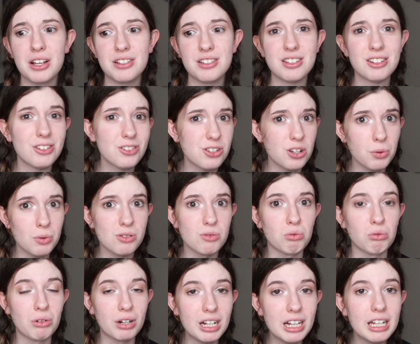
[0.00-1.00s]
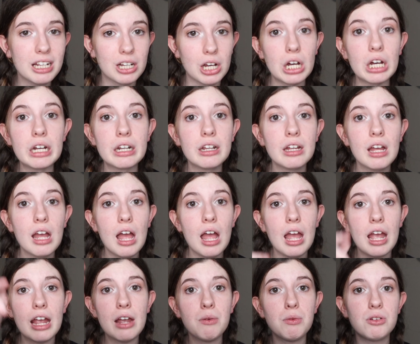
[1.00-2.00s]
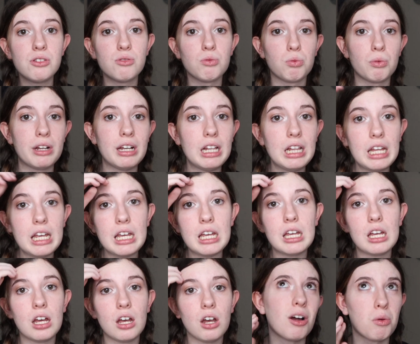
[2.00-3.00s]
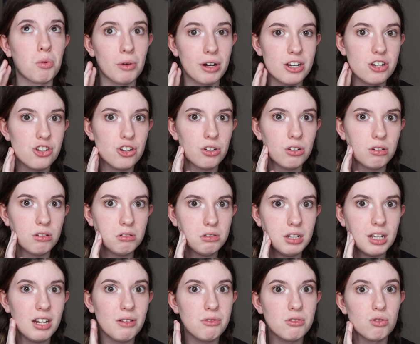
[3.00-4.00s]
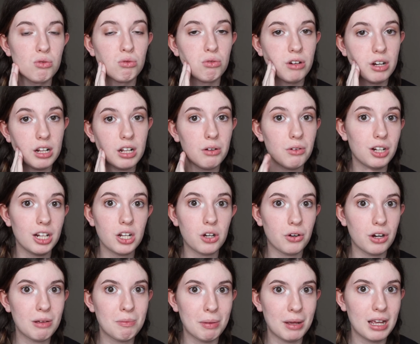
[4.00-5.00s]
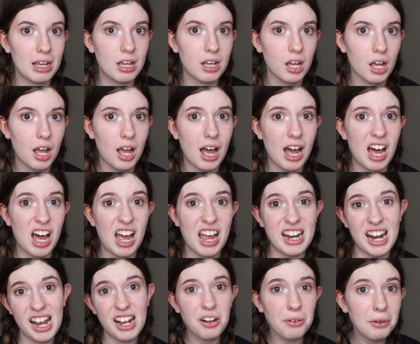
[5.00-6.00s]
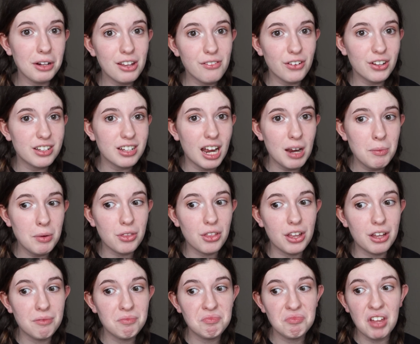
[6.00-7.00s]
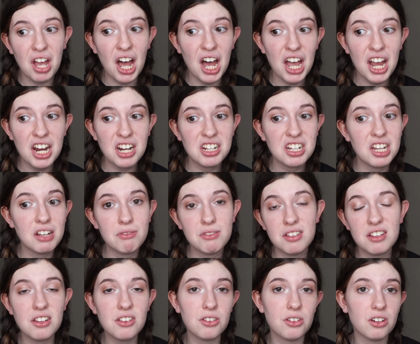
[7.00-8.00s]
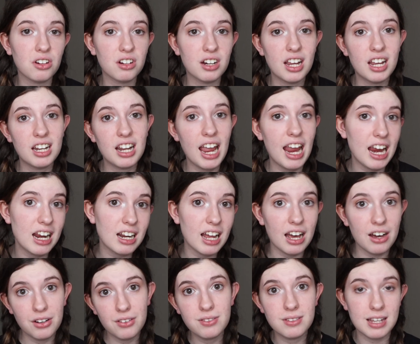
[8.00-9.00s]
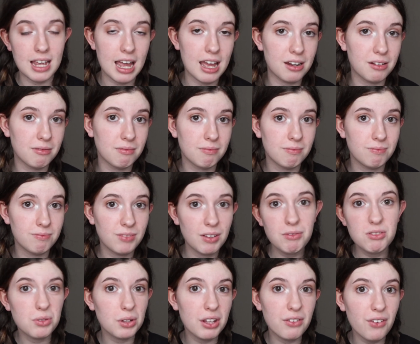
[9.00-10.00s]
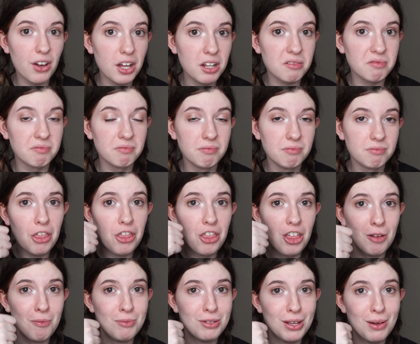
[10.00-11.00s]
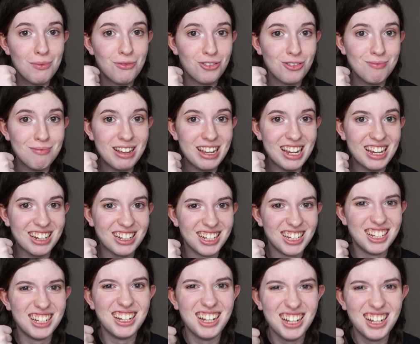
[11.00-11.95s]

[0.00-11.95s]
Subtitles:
Sinister was really good. It was really original, and it was really, really creepy, and I had a really fun time with it. I'd give Sinister an 8 out of 10. That was really fun. Thumbs up for me.